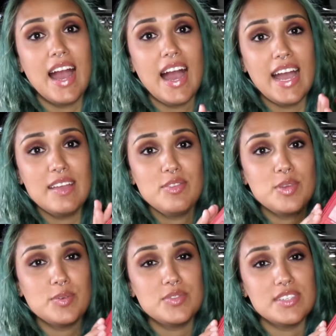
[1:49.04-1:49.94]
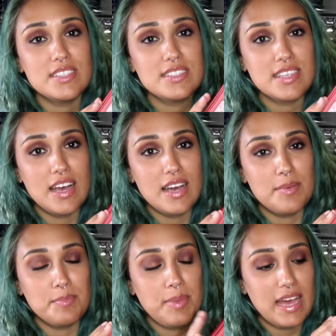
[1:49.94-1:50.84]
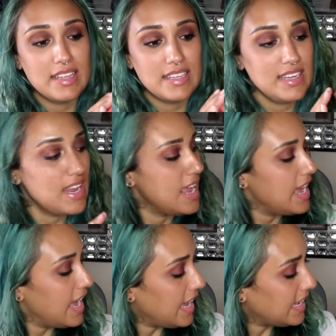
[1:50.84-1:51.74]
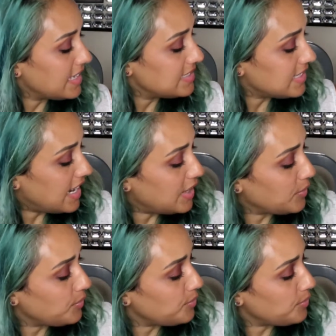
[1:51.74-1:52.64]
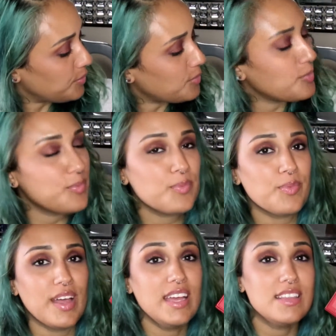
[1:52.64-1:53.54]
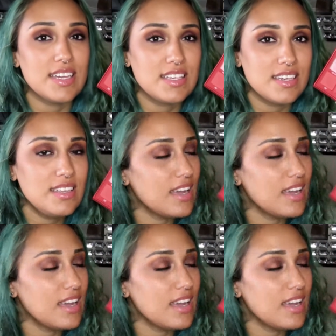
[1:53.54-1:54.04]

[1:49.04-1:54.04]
I've used this palette, and I like it.